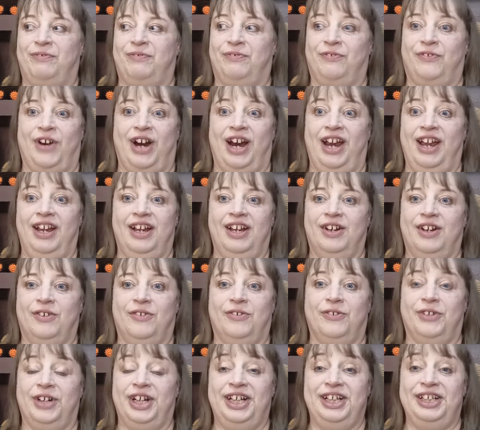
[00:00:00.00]
Frank
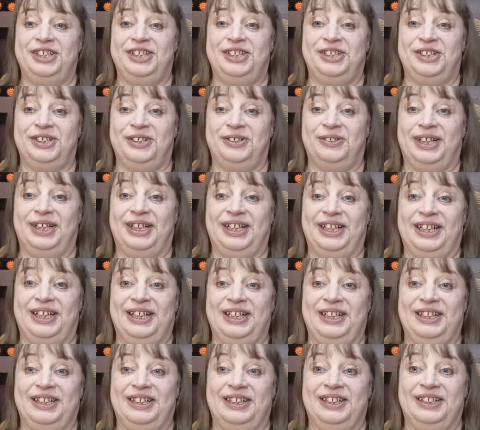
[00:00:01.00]
agreed to
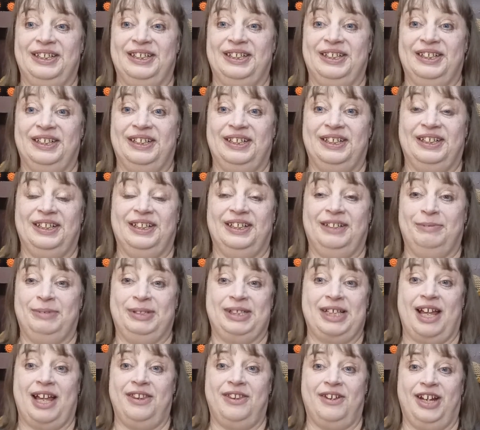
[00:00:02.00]
it
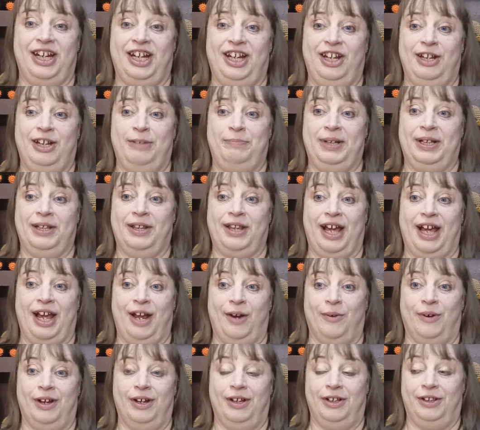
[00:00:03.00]
because I thought he'd be
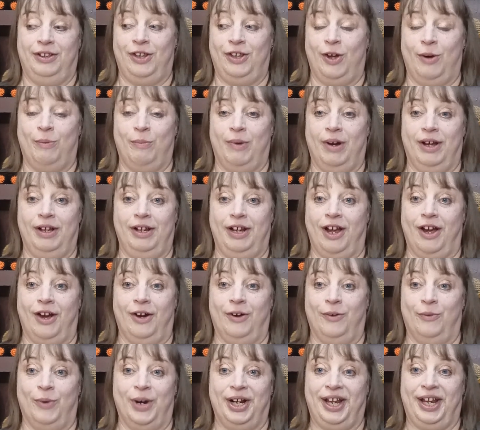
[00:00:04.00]
like, no, you
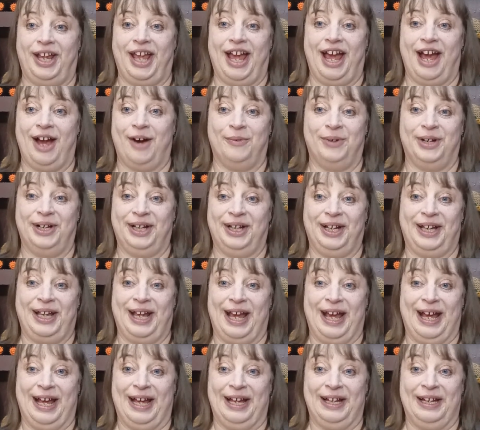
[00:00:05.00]
know, one
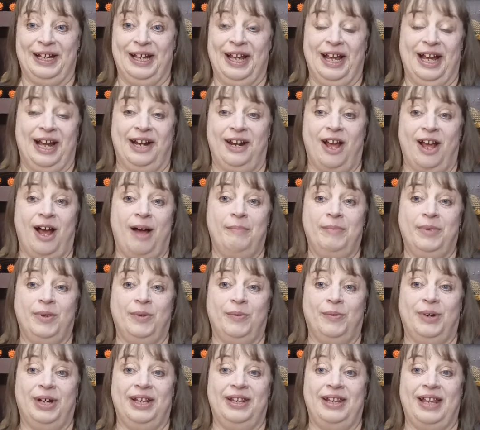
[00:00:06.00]
cat. And I'm
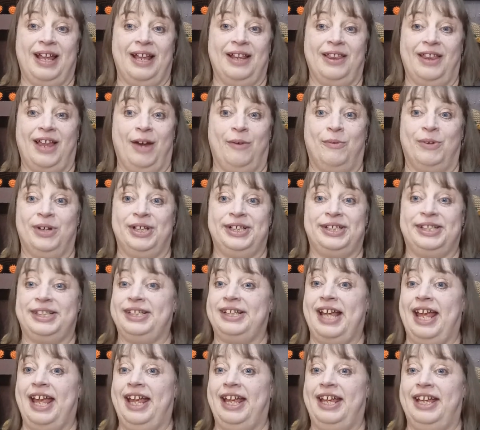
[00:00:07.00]
the one that like wants
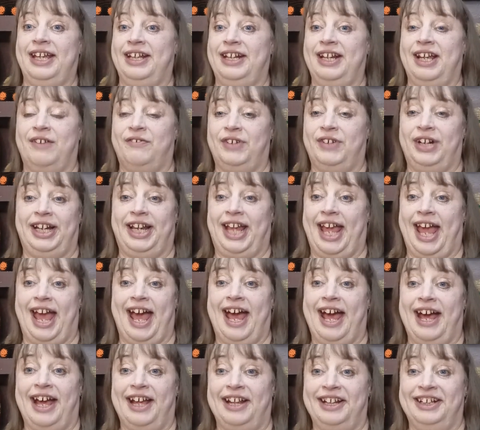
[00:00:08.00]
to take in every
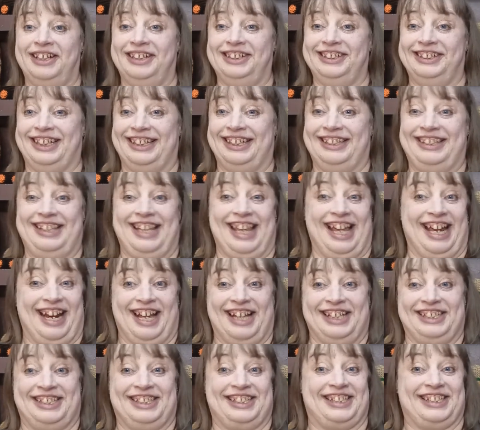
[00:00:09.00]
cat
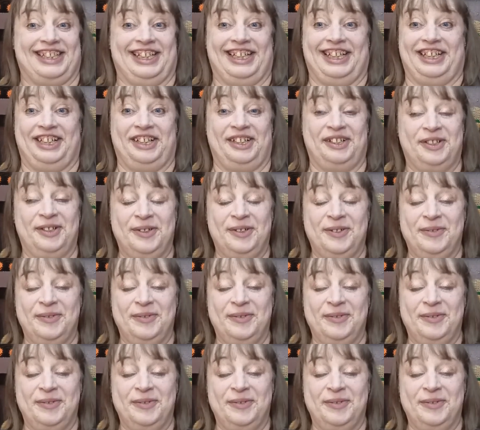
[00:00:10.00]
that I see.